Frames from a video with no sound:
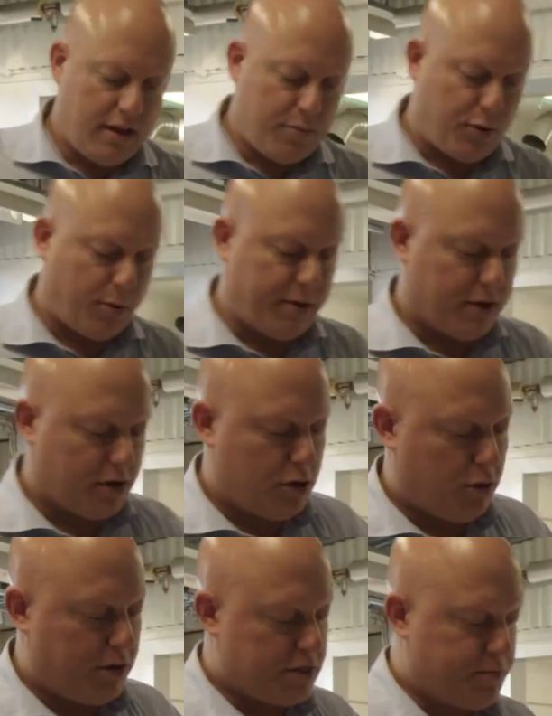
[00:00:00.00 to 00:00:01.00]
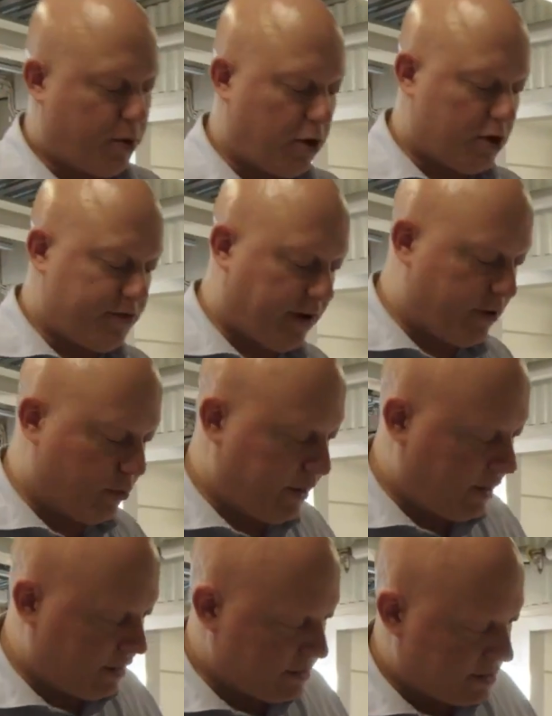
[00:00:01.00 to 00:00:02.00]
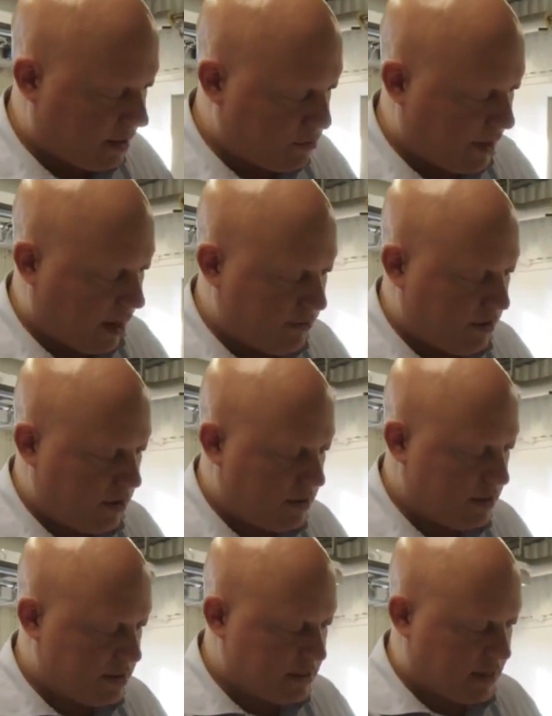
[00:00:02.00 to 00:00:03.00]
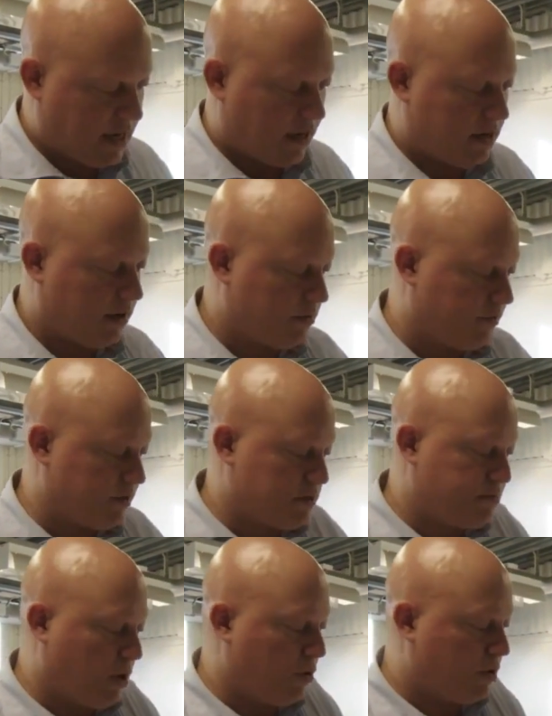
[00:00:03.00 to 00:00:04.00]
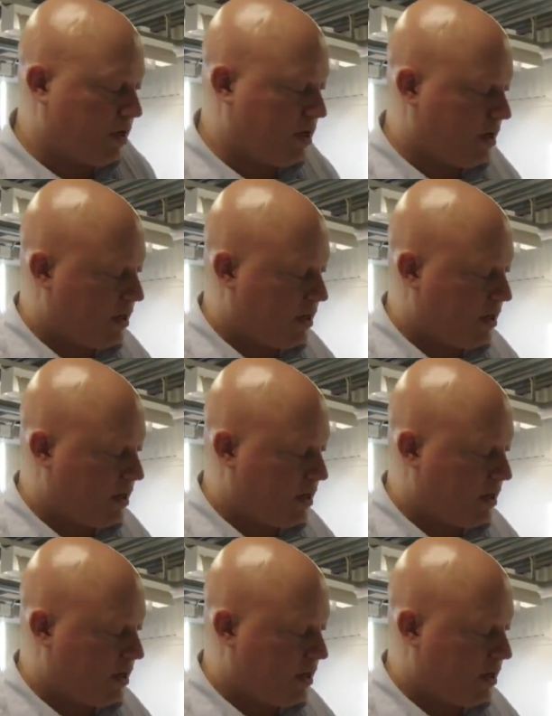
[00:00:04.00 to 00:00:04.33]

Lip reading: probably the coolest part of our wheel is that this is a cutout of a spoke,